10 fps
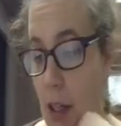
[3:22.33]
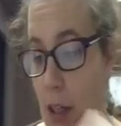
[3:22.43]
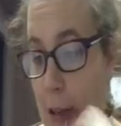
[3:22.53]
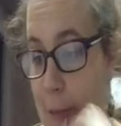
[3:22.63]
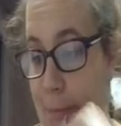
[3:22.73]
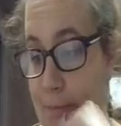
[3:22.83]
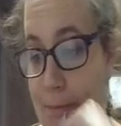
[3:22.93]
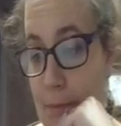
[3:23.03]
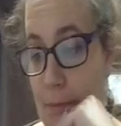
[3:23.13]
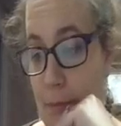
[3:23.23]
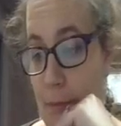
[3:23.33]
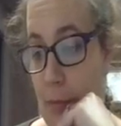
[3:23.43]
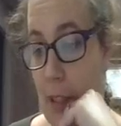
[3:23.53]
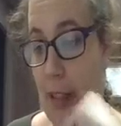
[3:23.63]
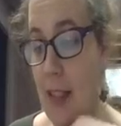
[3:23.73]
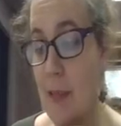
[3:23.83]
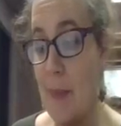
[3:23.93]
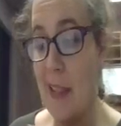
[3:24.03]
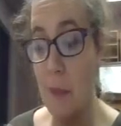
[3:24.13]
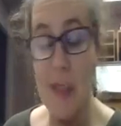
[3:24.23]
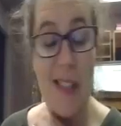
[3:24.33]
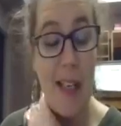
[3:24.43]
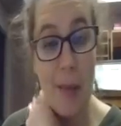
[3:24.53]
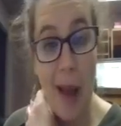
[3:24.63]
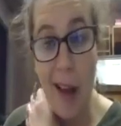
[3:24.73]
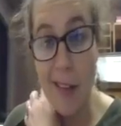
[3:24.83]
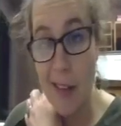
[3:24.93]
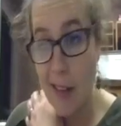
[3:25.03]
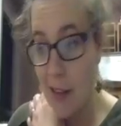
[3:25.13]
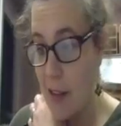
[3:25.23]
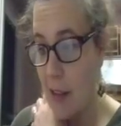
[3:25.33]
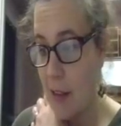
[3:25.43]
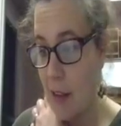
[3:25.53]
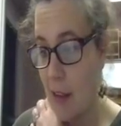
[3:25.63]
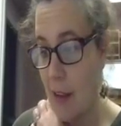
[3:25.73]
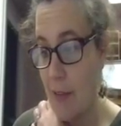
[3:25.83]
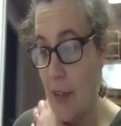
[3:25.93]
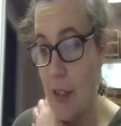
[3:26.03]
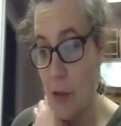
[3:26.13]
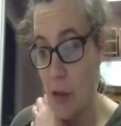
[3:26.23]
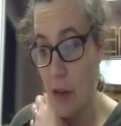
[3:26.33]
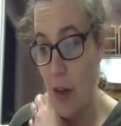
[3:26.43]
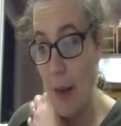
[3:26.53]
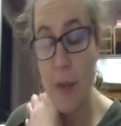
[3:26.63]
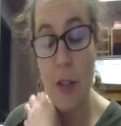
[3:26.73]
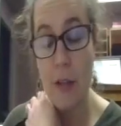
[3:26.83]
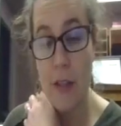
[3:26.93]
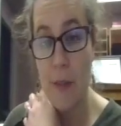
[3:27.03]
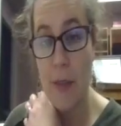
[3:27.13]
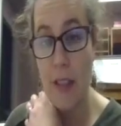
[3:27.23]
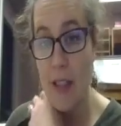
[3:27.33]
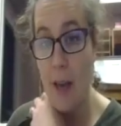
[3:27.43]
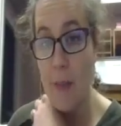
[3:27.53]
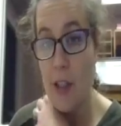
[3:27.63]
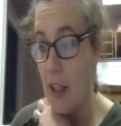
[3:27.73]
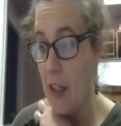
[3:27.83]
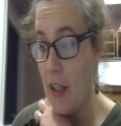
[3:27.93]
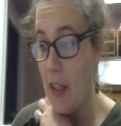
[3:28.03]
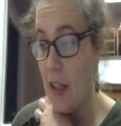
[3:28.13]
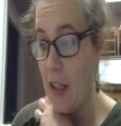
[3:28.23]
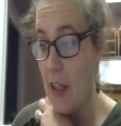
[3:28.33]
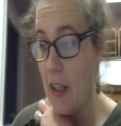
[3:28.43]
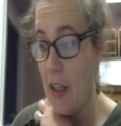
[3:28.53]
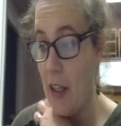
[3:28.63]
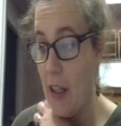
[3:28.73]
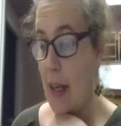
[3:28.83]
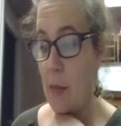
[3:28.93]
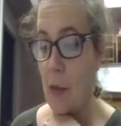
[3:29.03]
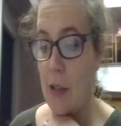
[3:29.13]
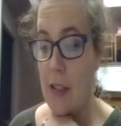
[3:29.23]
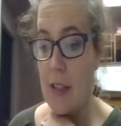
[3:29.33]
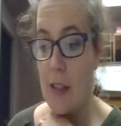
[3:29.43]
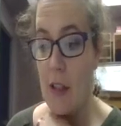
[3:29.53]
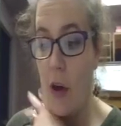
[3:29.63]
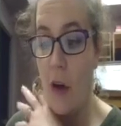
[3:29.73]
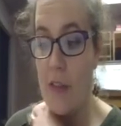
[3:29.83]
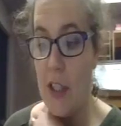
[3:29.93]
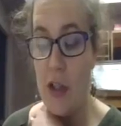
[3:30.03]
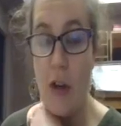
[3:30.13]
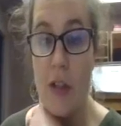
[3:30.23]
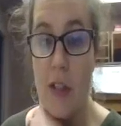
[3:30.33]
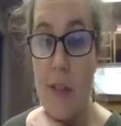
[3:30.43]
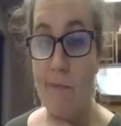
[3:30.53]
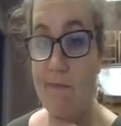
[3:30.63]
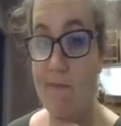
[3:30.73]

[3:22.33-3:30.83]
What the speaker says: And let us make no mistake about this. Victims are absolutely spending time in jail and prisons on these charges.